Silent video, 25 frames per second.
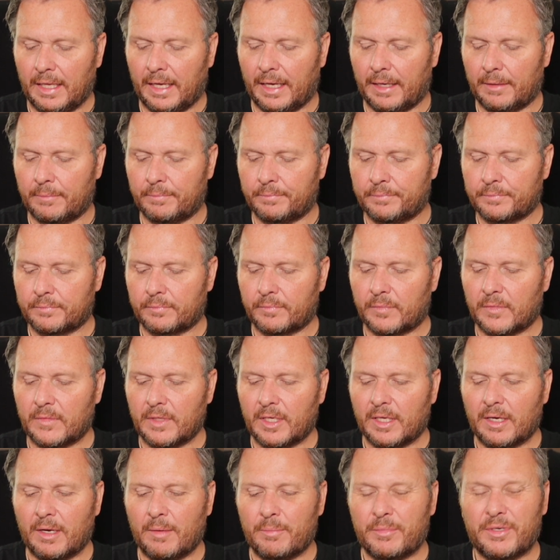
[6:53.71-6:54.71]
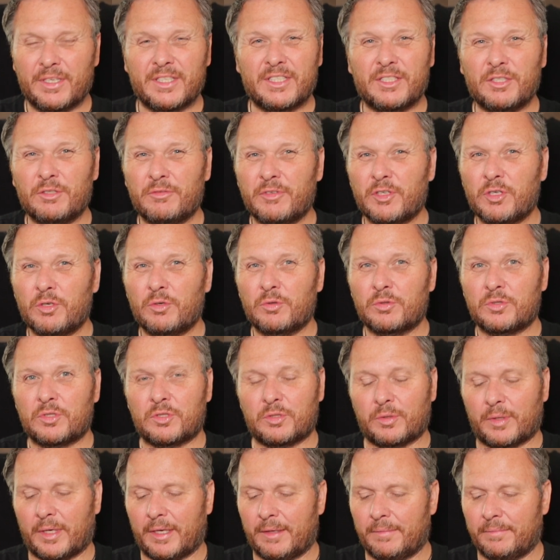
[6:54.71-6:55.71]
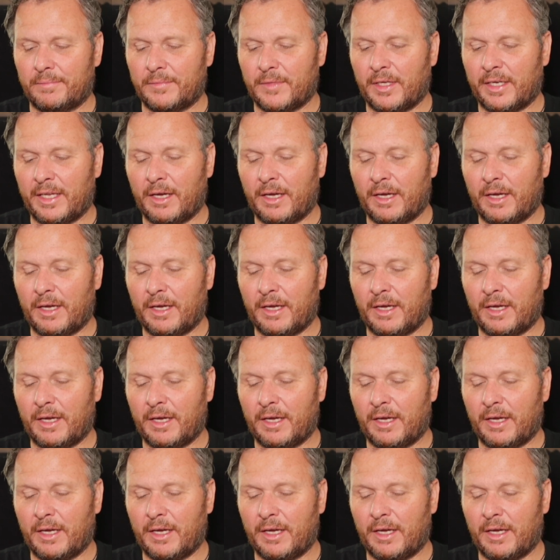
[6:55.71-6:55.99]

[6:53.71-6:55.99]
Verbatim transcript: Um, but it still records to it